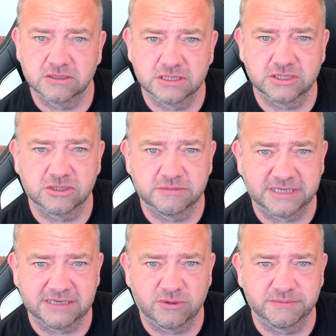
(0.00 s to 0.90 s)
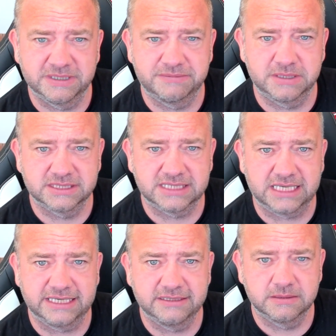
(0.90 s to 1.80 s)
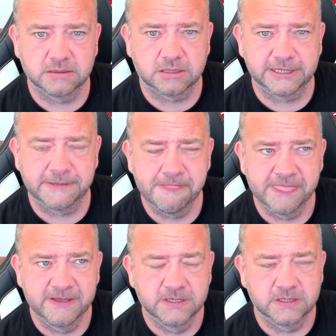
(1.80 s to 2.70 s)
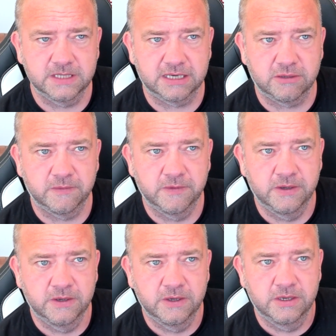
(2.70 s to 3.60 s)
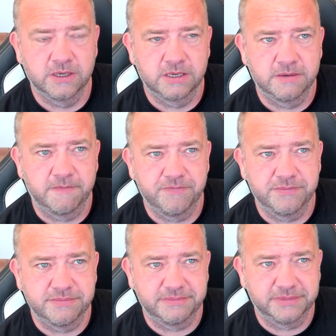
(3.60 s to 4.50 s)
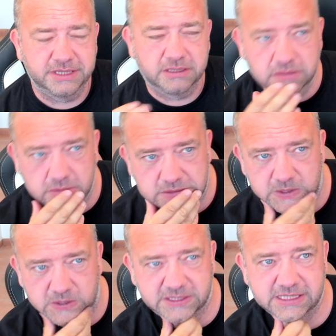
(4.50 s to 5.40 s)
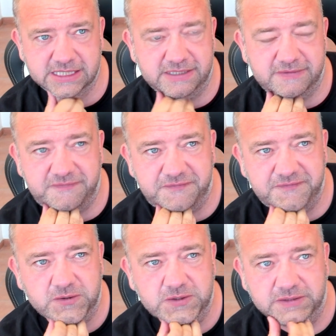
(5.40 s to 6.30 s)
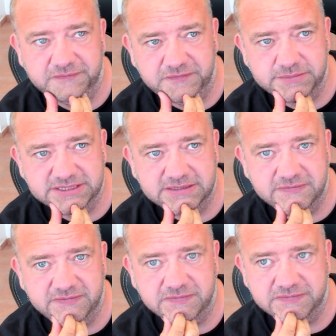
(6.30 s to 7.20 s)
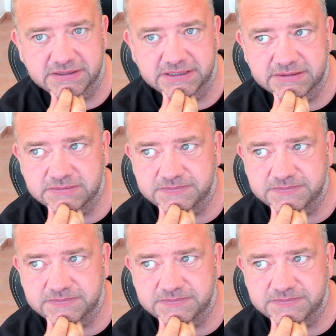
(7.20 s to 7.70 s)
only go by what people are saying, right? Now, what was I going to say? Fuck, I've thrown myself off there.